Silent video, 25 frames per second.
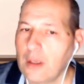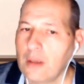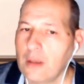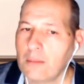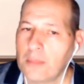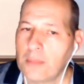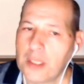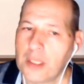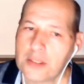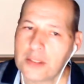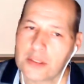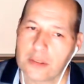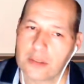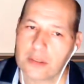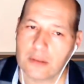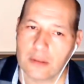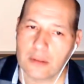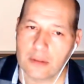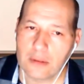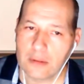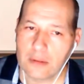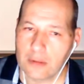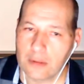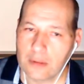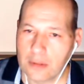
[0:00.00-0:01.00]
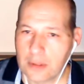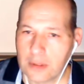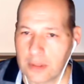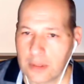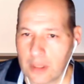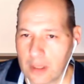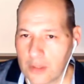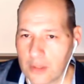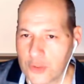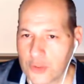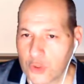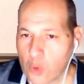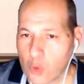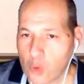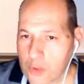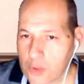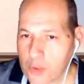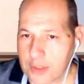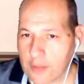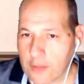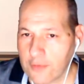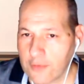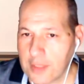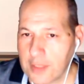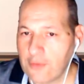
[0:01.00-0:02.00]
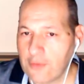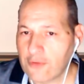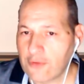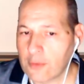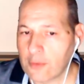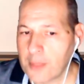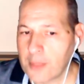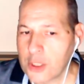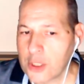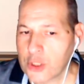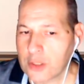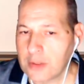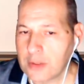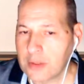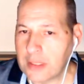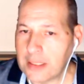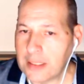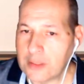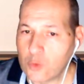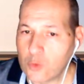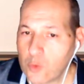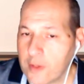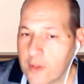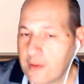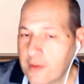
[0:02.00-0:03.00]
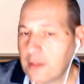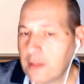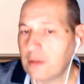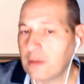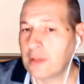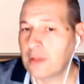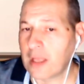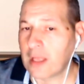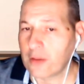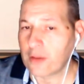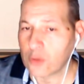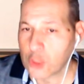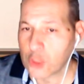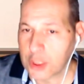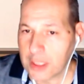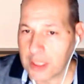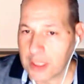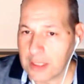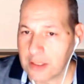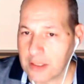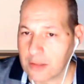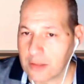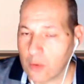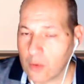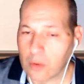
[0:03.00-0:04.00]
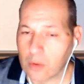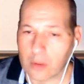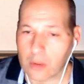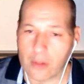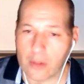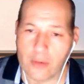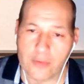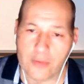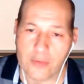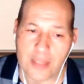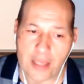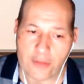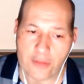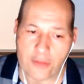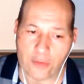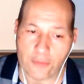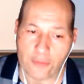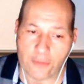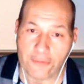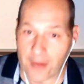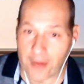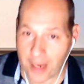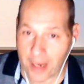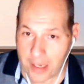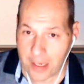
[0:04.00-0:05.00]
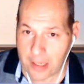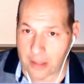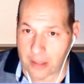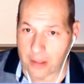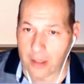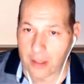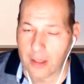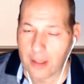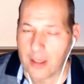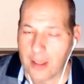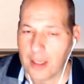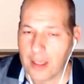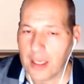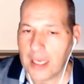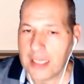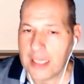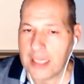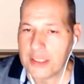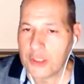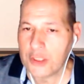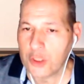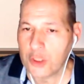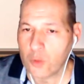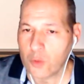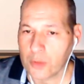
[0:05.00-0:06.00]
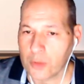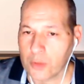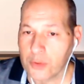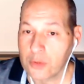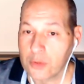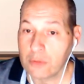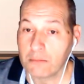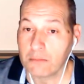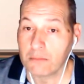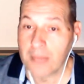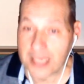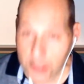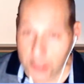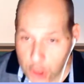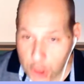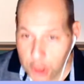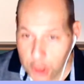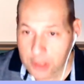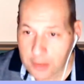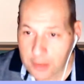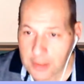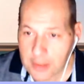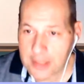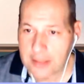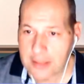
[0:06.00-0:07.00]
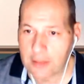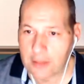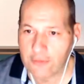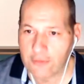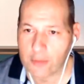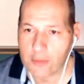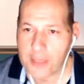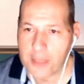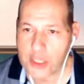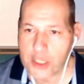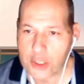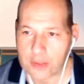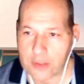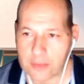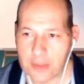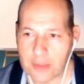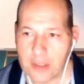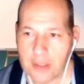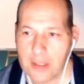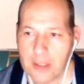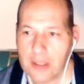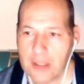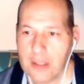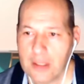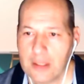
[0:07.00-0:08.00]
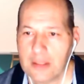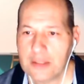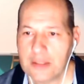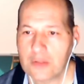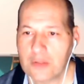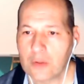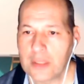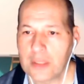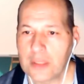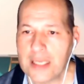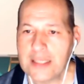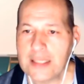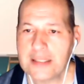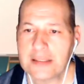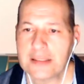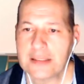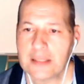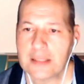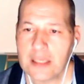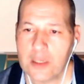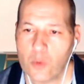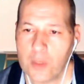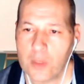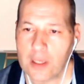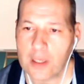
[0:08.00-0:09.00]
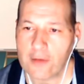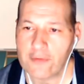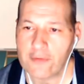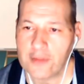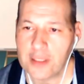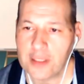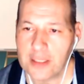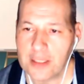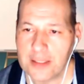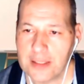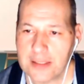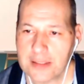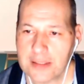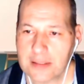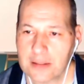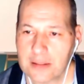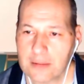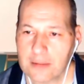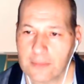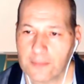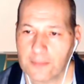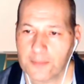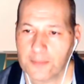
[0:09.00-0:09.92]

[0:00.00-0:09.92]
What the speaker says: But the source of the information is within another sheet or another file, and you want to match this information. So let's say we have this